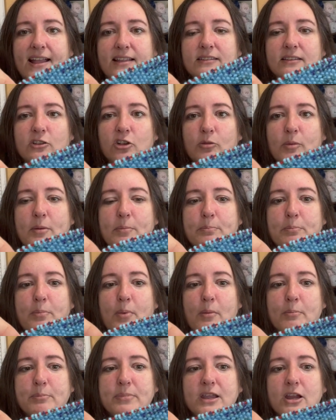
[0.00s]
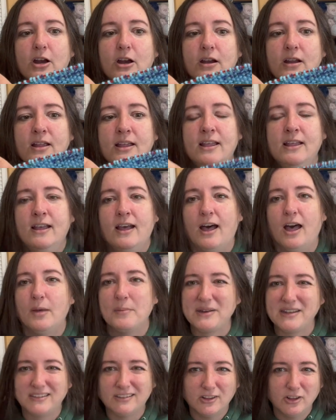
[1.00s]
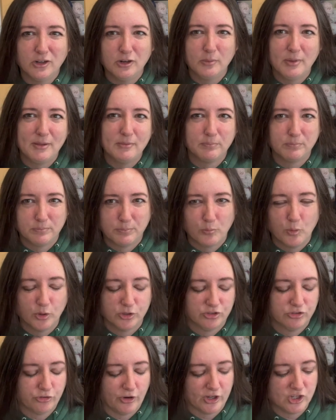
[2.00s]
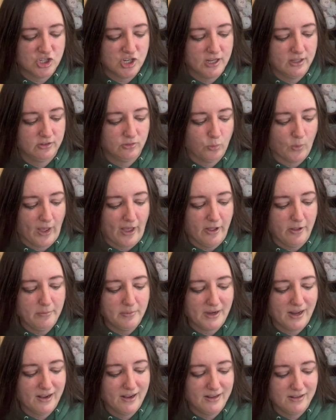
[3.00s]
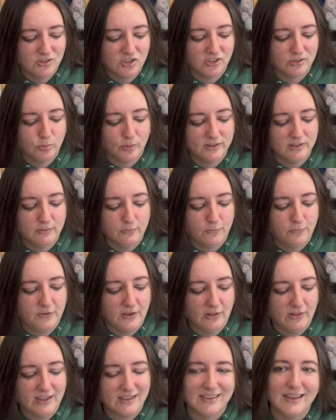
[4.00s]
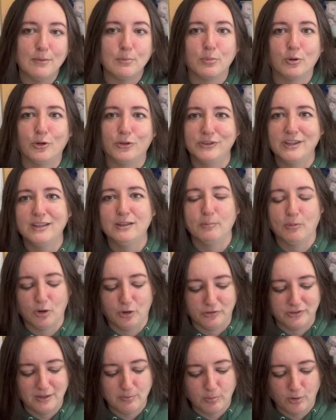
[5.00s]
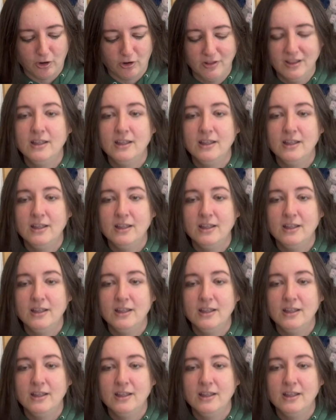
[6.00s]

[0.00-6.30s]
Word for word: It's a little bit bumpier, um, and it's a little bit more stretchy as well, but I just wasn't feeling knit purl, knit and purl, knit purl.